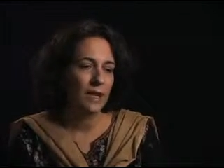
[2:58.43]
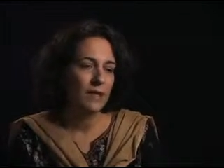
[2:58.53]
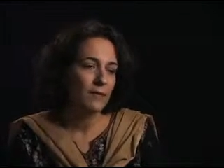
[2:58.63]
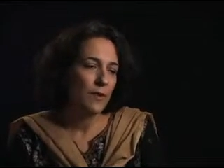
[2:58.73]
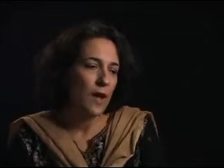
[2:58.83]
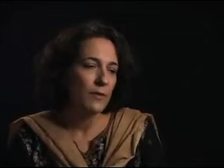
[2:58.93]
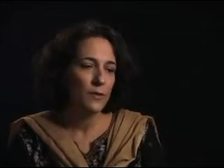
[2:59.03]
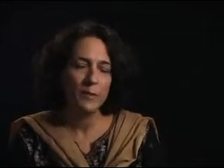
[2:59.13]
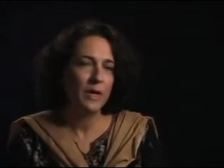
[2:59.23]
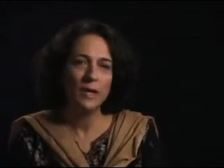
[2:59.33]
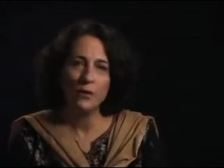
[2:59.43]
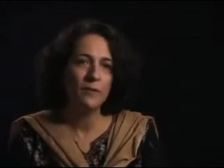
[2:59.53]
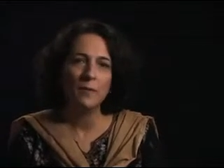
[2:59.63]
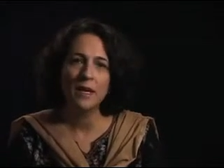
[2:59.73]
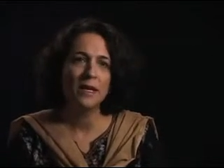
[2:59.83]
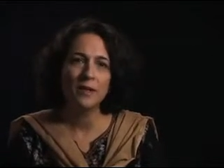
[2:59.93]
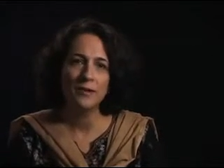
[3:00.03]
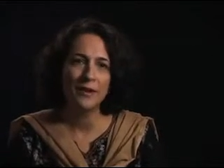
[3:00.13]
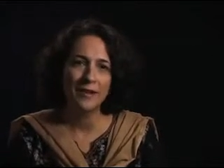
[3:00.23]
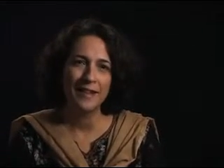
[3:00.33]
lots of wives were beaten over many
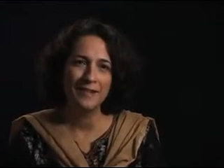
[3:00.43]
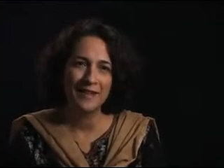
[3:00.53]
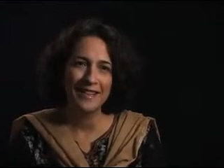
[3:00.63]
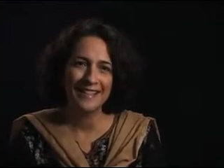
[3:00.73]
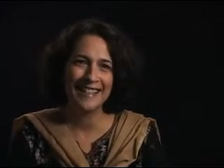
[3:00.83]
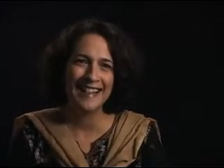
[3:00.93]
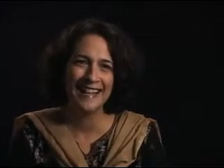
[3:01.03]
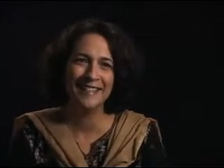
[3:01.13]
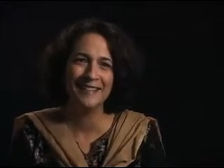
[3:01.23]
years on that advice, and